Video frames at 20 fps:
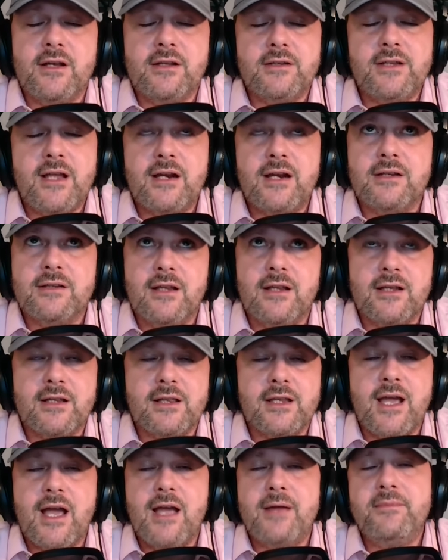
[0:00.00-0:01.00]
not
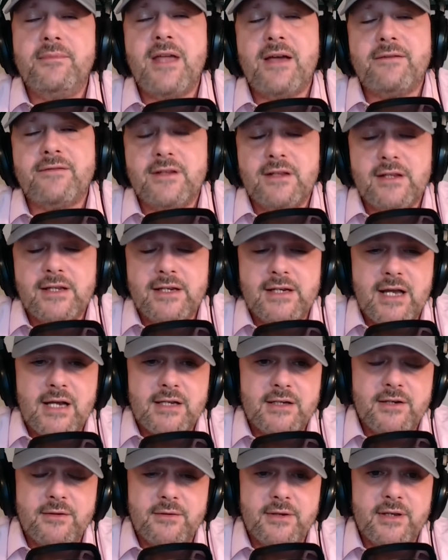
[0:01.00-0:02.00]
unlikely, I am definitely
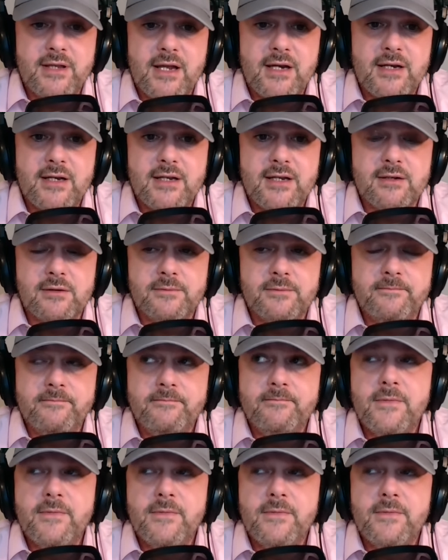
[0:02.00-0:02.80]
not doing that deal.